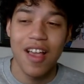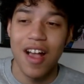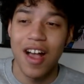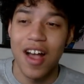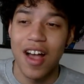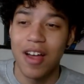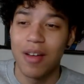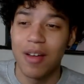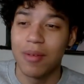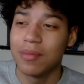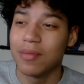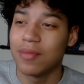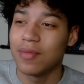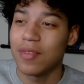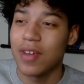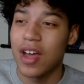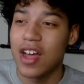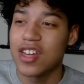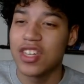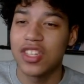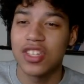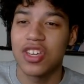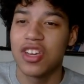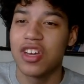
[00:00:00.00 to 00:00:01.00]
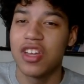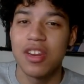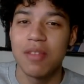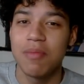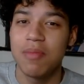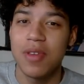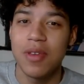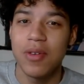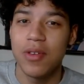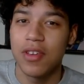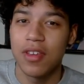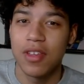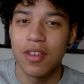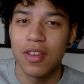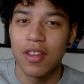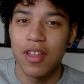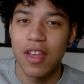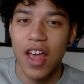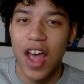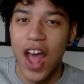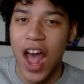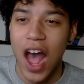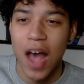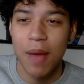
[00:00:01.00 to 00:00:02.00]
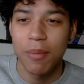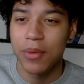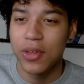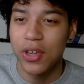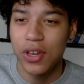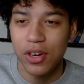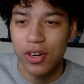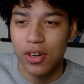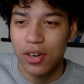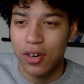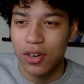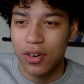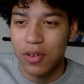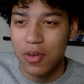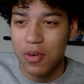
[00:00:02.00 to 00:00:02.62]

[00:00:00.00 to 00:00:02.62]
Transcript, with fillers: I'm I just couldn't be happier